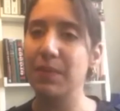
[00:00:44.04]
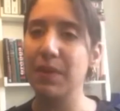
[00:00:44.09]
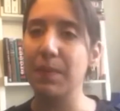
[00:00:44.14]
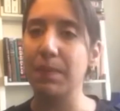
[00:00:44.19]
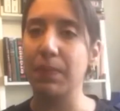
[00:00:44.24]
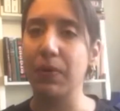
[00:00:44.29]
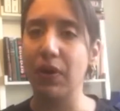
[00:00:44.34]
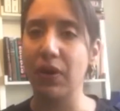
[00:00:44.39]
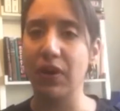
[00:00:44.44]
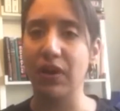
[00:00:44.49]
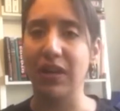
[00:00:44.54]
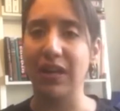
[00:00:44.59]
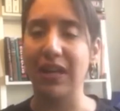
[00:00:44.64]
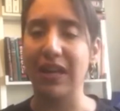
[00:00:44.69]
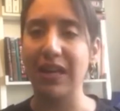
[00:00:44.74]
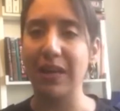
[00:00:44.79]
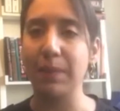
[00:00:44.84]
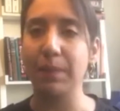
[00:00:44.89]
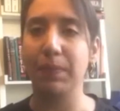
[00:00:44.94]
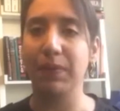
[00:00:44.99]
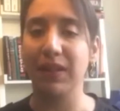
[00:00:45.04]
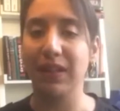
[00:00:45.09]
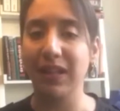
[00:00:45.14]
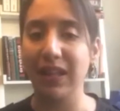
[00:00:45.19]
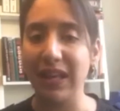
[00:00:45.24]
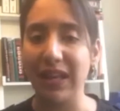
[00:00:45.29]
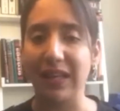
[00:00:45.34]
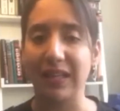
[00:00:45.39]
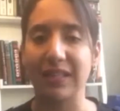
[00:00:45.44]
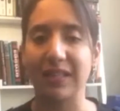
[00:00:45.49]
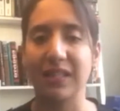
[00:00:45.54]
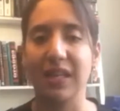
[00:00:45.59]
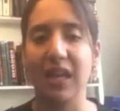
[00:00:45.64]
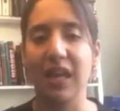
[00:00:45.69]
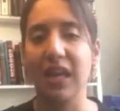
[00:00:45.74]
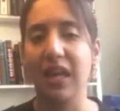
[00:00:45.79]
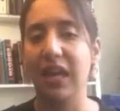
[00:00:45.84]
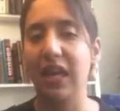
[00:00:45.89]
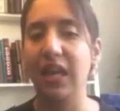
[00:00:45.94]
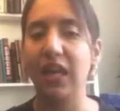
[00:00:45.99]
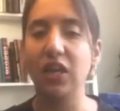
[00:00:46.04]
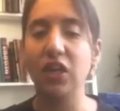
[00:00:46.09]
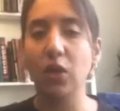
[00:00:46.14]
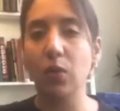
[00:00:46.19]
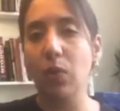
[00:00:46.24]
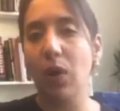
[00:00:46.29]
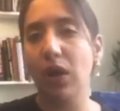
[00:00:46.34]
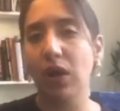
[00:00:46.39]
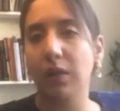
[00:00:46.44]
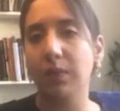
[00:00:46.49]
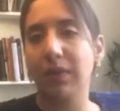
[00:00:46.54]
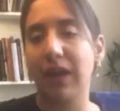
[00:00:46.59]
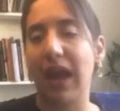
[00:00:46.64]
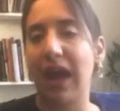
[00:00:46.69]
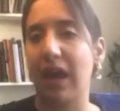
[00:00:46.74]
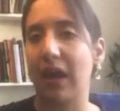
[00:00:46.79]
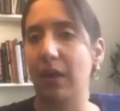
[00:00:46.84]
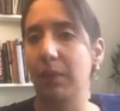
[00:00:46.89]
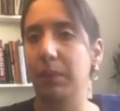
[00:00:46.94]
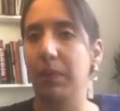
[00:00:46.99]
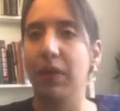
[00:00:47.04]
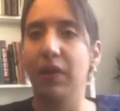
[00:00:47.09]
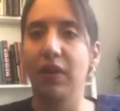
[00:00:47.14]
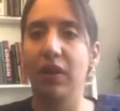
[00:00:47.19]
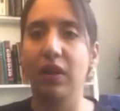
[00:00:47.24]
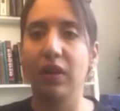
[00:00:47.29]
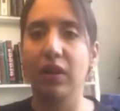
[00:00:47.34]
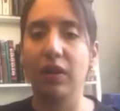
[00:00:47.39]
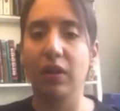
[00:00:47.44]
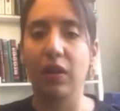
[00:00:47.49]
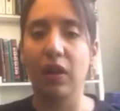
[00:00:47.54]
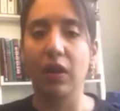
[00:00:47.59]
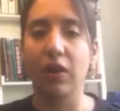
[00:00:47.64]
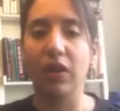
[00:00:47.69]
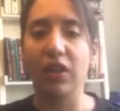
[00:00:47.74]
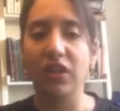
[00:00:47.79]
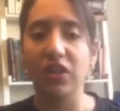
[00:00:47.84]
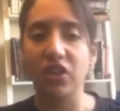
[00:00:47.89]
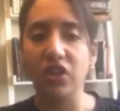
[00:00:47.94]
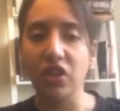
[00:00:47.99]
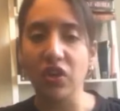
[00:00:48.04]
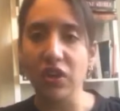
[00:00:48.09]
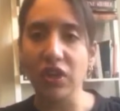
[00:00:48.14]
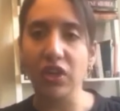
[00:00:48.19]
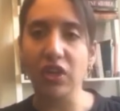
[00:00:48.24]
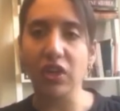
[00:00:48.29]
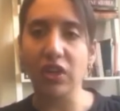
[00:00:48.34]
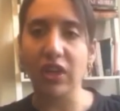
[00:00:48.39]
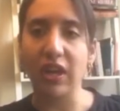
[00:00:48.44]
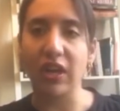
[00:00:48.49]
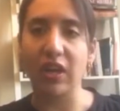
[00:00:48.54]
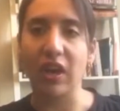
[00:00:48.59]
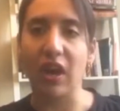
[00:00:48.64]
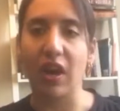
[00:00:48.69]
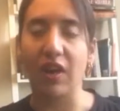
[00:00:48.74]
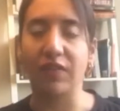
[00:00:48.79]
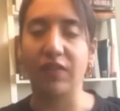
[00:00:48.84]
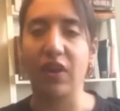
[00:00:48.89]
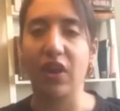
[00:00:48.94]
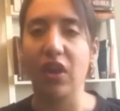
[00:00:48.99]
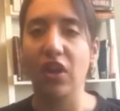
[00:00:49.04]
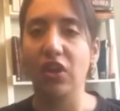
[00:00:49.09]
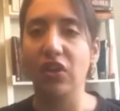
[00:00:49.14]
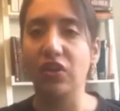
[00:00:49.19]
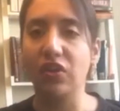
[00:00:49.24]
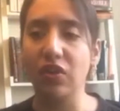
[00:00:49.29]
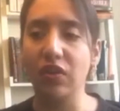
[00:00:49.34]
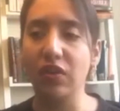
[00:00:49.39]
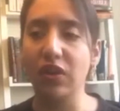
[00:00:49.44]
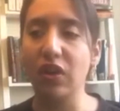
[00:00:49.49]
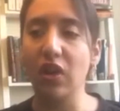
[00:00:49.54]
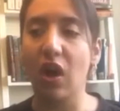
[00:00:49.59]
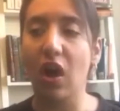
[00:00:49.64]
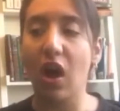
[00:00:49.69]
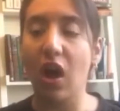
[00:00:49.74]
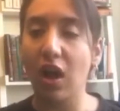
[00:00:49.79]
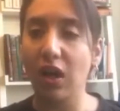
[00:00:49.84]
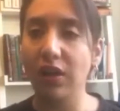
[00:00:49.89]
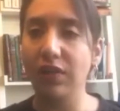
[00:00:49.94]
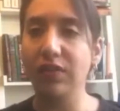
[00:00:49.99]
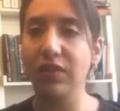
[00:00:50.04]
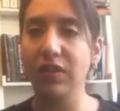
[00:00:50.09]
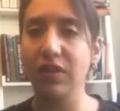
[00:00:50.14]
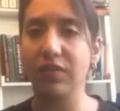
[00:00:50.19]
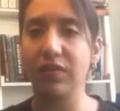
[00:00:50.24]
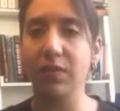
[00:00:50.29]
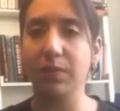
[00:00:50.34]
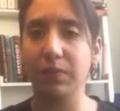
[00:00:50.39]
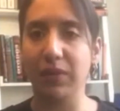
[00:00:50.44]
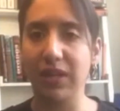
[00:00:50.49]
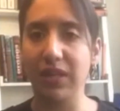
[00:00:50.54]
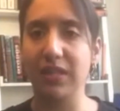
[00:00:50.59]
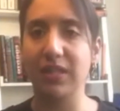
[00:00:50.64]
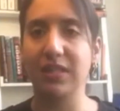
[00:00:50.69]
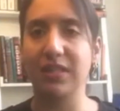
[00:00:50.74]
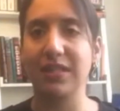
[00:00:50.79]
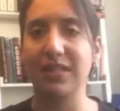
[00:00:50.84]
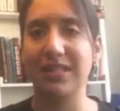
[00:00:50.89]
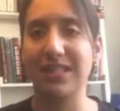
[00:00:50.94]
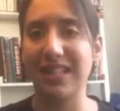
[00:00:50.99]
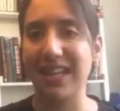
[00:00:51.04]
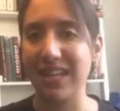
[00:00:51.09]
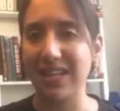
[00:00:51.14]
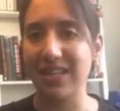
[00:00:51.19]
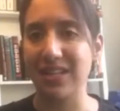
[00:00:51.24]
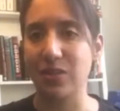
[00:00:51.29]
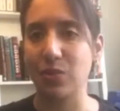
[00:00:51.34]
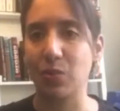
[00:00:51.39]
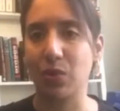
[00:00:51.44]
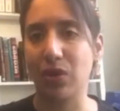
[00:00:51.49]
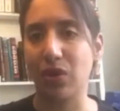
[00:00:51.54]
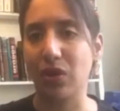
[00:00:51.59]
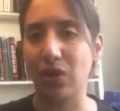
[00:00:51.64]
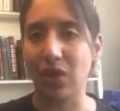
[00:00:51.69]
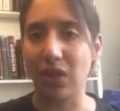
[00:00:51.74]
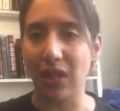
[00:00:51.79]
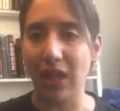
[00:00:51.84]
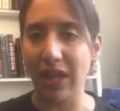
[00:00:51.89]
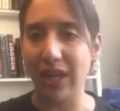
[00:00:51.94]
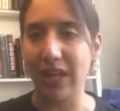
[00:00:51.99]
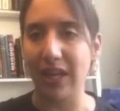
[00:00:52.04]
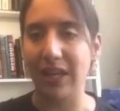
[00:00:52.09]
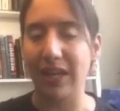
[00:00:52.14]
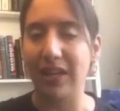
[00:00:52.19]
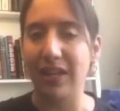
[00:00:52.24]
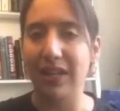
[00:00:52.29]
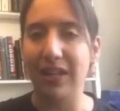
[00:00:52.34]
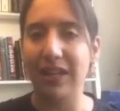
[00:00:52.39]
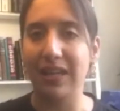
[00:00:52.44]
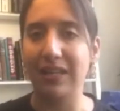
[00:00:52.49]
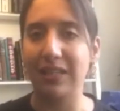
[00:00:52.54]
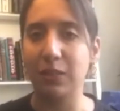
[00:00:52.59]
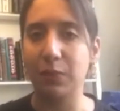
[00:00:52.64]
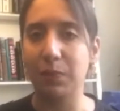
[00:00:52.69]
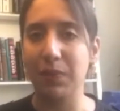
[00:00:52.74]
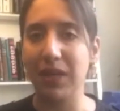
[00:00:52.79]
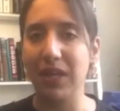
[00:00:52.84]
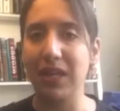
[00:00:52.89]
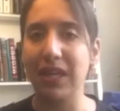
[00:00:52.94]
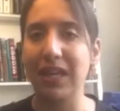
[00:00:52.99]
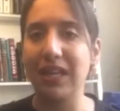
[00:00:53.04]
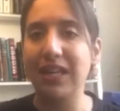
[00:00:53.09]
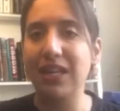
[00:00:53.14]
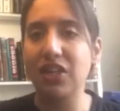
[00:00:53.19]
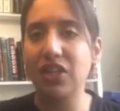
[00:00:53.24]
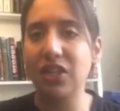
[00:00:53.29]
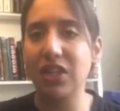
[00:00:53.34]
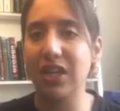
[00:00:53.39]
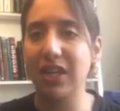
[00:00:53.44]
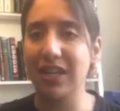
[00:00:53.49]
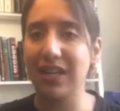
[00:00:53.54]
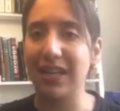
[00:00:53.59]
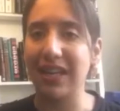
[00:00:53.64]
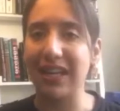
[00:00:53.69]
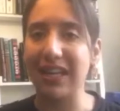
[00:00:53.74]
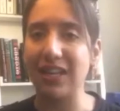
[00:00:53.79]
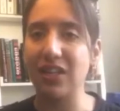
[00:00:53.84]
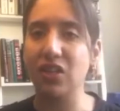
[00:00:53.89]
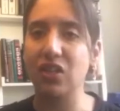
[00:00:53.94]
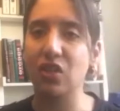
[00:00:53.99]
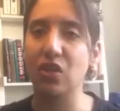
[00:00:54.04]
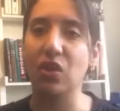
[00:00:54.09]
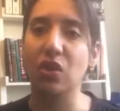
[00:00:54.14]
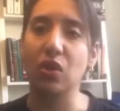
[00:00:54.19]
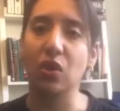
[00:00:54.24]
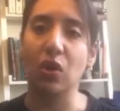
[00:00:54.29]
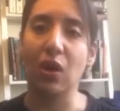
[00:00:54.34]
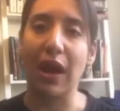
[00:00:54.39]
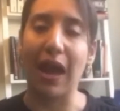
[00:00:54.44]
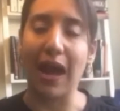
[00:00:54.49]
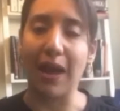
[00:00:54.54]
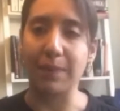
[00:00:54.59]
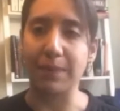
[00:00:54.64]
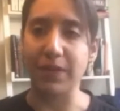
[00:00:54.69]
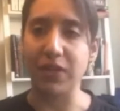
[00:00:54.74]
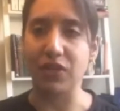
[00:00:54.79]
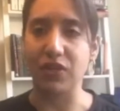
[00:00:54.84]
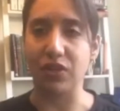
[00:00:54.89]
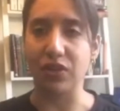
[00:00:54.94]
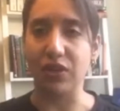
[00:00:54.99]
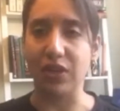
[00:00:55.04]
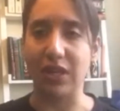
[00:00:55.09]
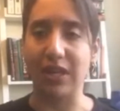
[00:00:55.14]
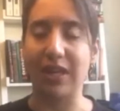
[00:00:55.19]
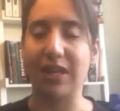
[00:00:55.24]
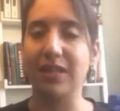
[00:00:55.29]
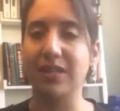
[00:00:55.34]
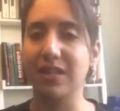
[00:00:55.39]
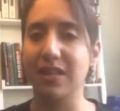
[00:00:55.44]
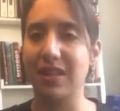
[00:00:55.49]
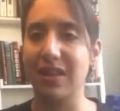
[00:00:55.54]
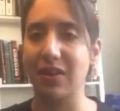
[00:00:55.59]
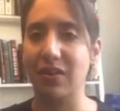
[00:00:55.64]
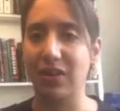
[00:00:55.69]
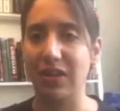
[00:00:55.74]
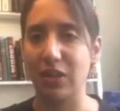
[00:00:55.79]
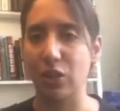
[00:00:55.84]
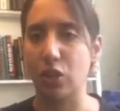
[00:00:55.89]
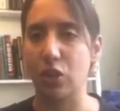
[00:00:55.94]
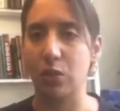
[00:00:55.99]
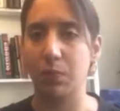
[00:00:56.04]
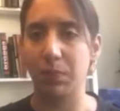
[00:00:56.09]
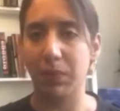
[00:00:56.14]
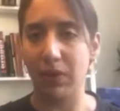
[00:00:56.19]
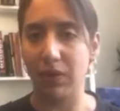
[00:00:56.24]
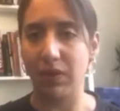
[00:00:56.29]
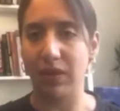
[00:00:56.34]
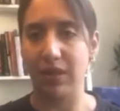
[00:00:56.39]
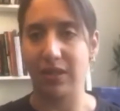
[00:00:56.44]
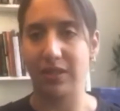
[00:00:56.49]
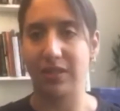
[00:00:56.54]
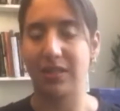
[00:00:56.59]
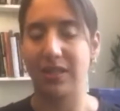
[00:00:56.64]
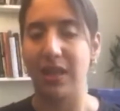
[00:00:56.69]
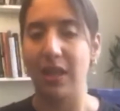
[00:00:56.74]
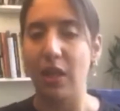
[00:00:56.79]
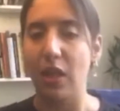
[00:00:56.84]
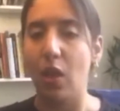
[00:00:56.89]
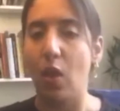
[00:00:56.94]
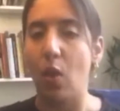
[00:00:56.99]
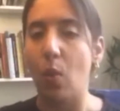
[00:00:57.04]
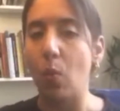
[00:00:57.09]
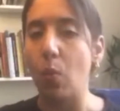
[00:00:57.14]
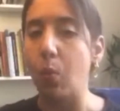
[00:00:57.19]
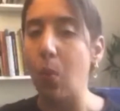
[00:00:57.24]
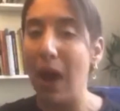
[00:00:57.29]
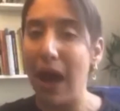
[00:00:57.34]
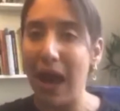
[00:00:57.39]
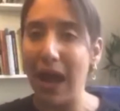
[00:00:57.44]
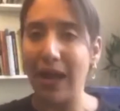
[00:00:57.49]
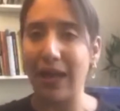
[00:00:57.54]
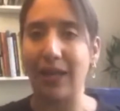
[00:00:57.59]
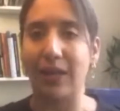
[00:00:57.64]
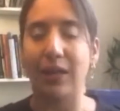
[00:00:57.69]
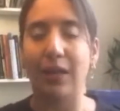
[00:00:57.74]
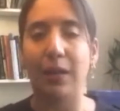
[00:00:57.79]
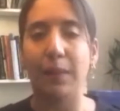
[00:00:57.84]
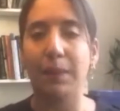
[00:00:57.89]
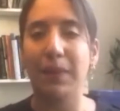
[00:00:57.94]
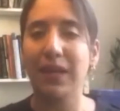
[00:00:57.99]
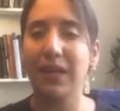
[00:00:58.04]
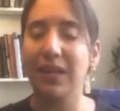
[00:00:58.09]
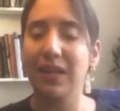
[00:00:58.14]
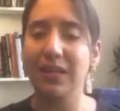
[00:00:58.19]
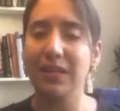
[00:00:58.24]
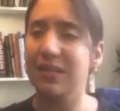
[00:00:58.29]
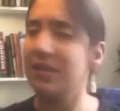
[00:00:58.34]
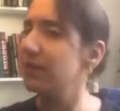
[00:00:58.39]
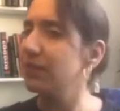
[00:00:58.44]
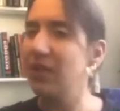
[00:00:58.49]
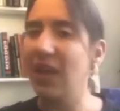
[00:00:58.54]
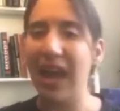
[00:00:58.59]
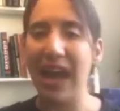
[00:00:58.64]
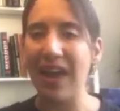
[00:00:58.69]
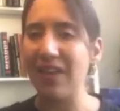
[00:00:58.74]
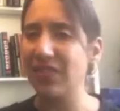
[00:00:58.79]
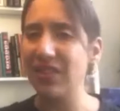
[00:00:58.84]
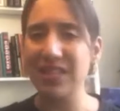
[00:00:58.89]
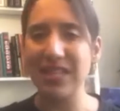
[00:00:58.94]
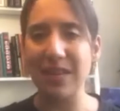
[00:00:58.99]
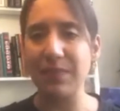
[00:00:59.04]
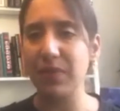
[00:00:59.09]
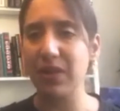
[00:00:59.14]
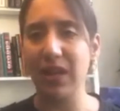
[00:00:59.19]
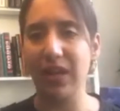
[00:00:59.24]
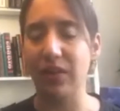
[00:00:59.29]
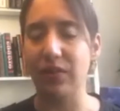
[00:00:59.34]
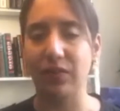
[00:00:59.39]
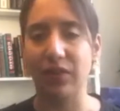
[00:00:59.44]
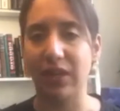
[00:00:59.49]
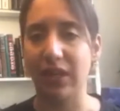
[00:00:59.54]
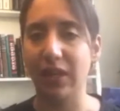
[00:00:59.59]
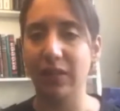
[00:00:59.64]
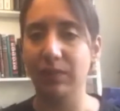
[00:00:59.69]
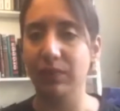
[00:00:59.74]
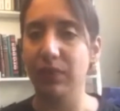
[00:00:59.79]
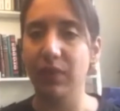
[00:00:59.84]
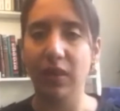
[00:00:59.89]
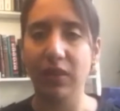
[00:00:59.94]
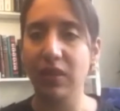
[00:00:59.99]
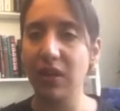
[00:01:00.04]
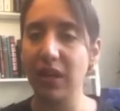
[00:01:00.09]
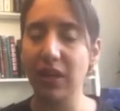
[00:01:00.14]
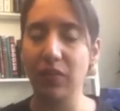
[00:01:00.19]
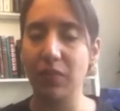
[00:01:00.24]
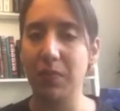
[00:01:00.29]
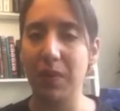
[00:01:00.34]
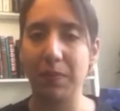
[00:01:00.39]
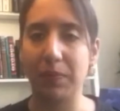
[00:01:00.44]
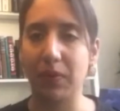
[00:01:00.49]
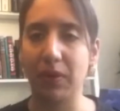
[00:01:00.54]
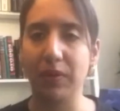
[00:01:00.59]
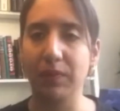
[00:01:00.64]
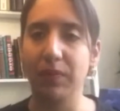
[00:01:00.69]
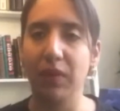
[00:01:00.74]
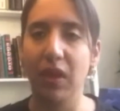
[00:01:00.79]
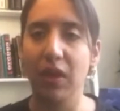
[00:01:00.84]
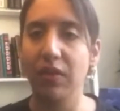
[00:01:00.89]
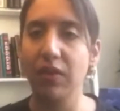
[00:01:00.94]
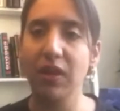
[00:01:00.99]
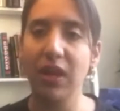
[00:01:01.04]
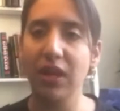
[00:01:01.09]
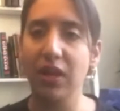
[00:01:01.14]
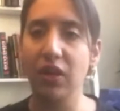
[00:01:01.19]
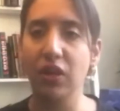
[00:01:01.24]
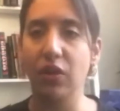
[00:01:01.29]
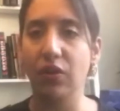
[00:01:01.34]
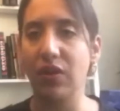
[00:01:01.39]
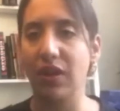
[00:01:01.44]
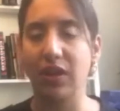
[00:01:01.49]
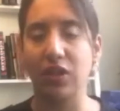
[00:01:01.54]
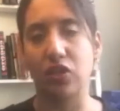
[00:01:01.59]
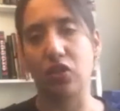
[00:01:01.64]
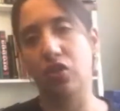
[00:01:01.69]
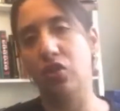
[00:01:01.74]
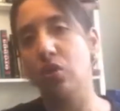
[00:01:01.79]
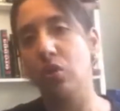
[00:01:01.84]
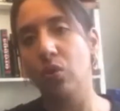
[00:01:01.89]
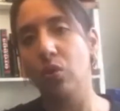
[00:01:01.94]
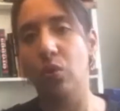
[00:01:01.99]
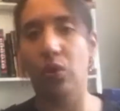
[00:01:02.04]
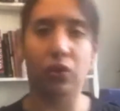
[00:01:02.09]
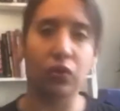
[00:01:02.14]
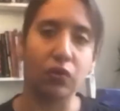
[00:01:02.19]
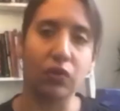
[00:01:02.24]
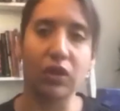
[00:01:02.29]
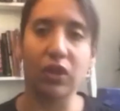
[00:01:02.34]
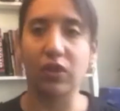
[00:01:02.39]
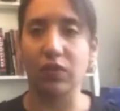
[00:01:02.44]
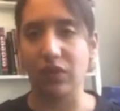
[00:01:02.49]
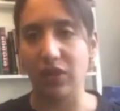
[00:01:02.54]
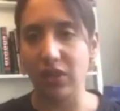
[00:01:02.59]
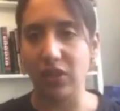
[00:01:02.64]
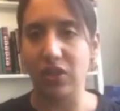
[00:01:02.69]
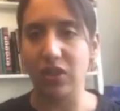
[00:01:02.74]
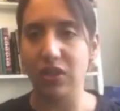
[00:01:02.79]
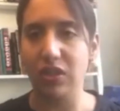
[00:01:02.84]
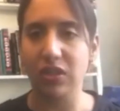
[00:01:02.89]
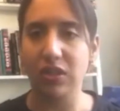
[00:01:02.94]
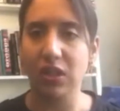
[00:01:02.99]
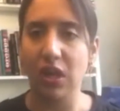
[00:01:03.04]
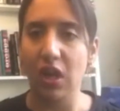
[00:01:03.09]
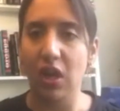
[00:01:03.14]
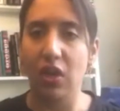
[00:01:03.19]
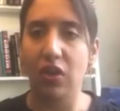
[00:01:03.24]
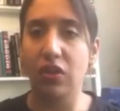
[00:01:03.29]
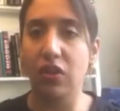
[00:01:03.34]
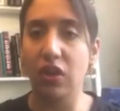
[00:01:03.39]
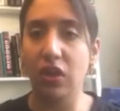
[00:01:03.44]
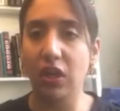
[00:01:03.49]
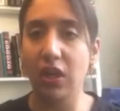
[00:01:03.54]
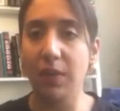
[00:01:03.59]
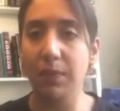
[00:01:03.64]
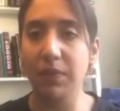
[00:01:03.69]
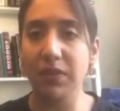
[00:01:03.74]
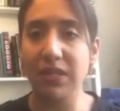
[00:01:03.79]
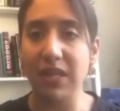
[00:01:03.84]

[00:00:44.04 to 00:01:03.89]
to be put in place in your welcome cap, during your kickoff, during all of the different places and stages where your client is being initiated into your happy journey, into their experience. Why? Because half the time they're not gonna read it, they're not gonna remember it, they're not gonna know that it's 2 or 3 iterations, they're gonna